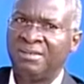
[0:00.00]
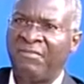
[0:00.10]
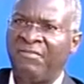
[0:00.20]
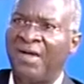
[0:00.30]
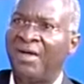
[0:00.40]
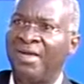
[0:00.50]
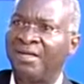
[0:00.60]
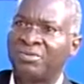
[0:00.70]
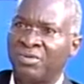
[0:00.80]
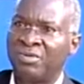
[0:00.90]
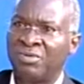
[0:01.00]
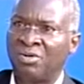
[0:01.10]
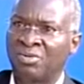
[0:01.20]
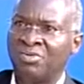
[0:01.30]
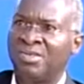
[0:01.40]
violent
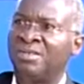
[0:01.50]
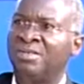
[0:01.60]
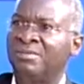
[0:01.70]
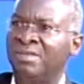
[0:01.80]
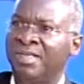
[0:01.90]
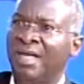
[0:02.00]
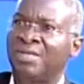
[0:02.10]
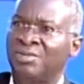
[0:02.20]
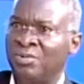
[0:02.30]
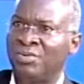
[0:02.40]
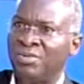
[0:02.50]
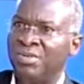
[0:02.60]
conduct with regard to